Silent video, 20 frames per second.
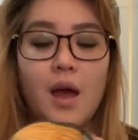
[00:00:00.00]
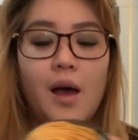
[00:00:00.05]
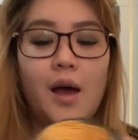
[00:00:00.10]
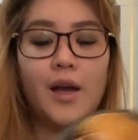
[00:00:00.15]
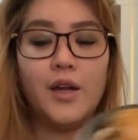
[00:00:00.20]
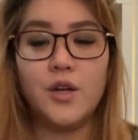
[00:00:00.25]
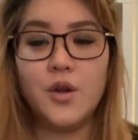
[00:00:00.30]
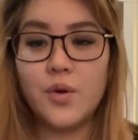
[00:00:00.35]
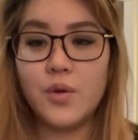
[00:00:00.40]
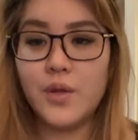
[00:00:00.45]

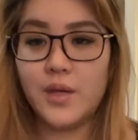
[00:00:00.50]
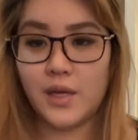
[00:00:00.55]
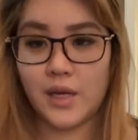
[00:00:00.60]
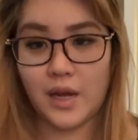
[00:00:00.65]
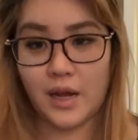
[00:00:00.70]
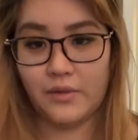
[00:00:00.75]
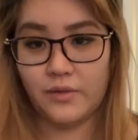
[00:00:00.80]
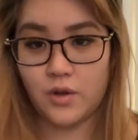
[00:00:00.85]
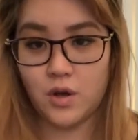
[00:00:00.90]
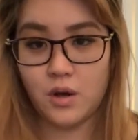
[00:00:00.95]
I know that
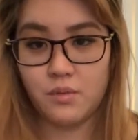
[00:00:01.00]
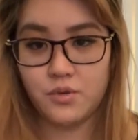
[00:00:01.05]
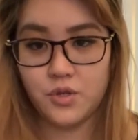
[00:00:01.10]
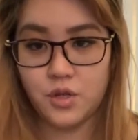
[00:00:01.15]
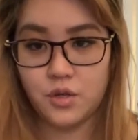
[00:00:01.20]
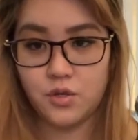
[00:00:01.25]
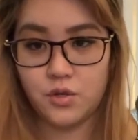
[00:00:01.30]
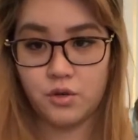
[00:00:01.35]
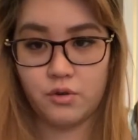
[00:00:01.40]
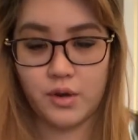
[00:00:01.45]
I have the
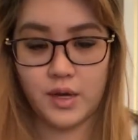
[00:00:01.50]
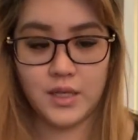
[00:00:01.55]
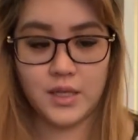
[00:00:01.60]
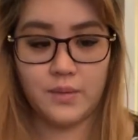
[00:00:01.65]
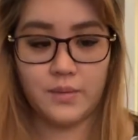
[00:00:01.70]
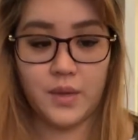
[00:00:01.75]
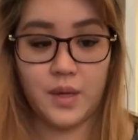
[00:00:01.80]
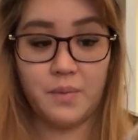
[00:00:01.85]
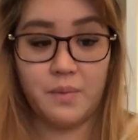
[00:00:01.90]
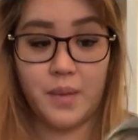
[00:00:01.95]
option to create
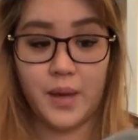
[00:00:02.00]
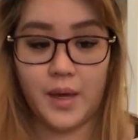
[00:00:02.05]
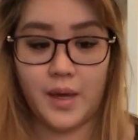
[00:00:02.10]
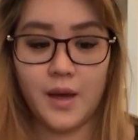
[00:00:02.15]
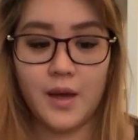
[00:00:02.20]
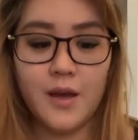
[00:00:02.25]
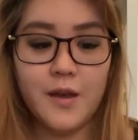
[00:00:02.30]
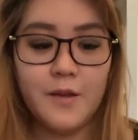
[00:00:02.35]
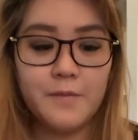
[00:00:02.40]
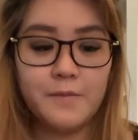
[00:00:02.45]
something
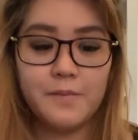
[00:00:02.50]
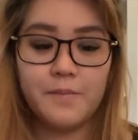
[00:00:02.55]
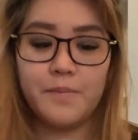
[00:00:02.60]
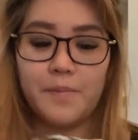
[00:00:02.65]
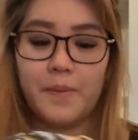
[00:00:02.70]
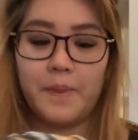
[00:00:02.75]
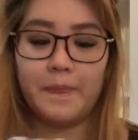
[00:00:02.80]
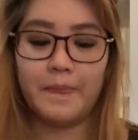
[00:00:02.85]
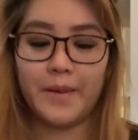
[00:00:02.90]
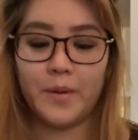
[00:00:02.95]
bigger
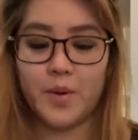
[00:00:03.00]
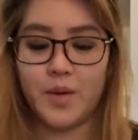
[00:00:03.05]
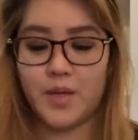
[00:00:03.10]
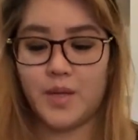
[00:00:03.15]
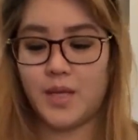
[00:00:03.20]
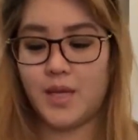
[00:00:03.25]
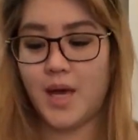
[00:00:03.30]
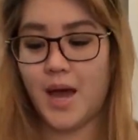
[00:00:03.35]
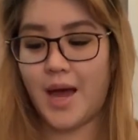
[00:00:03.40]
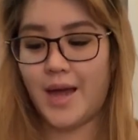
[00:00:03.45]
with
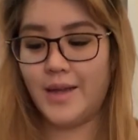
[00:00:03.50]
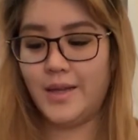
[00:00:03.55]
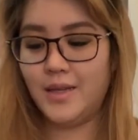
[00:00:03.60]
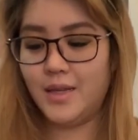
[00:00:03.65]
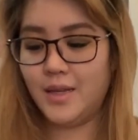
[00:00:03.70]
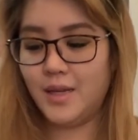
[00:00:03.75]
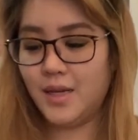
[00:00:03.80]
yarn.